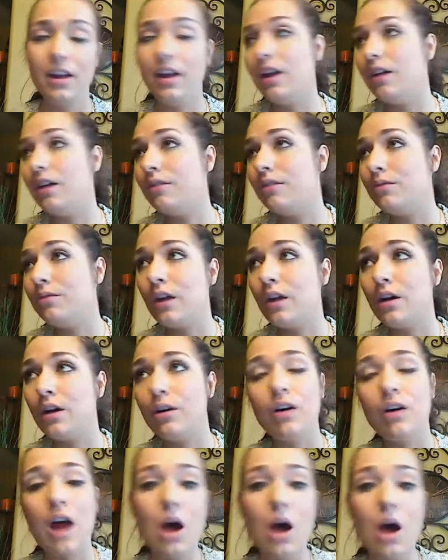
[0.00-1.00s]
If
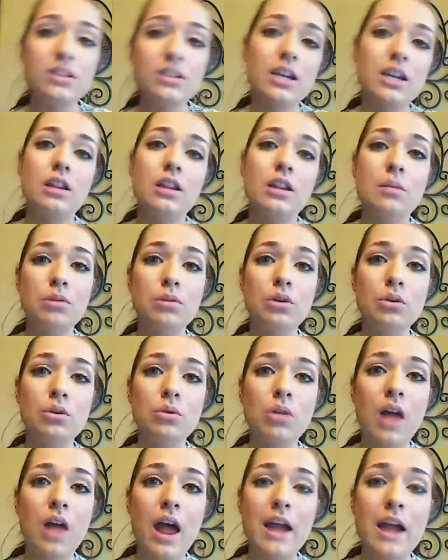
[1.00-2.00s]
they're outside the
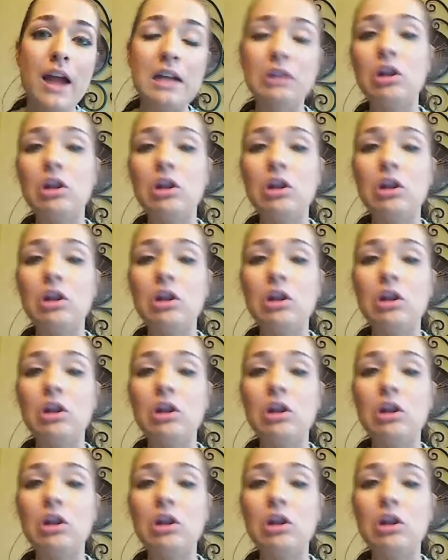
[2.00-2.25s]
blue line,